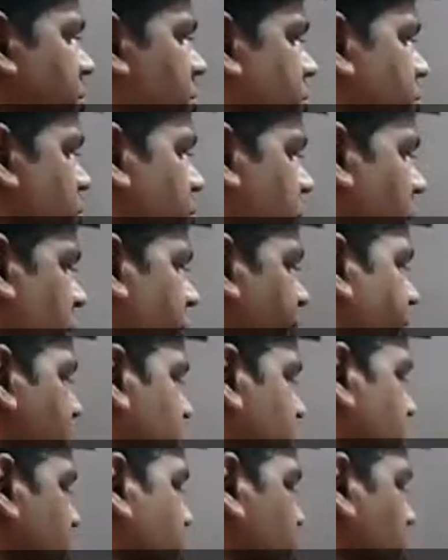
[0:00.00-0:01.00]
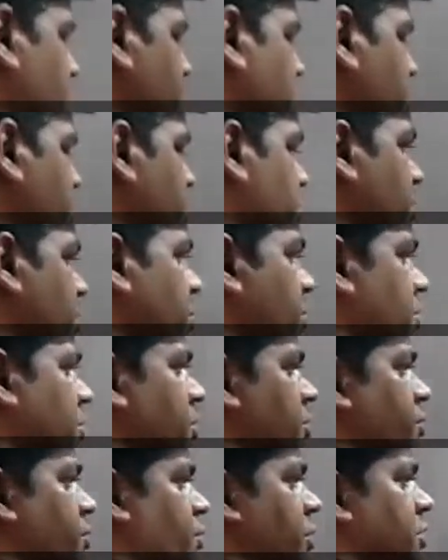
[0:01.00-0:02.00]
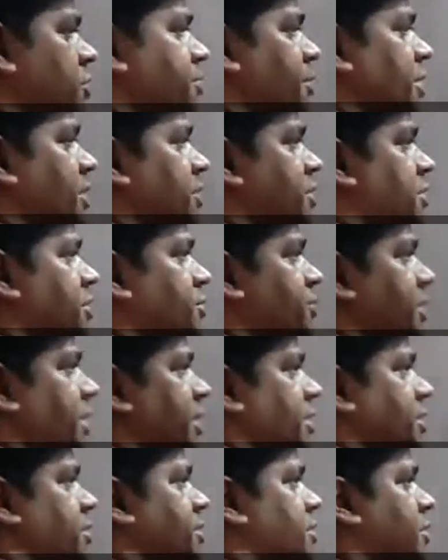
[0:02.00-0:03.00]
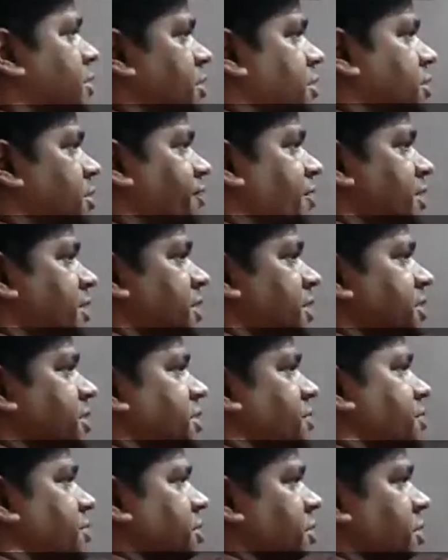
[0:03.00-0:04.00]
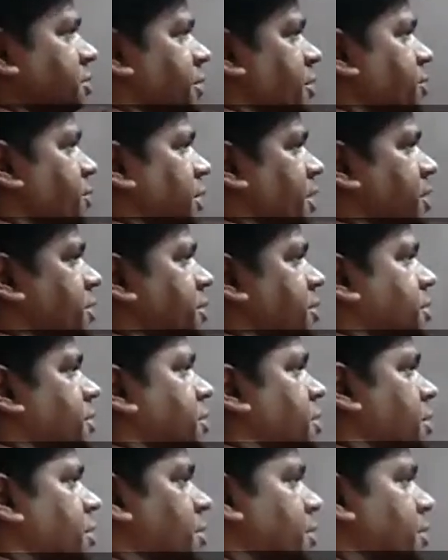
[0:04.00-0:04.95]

So F is equal to, what is minus du dx? Differentiate this with respect to x.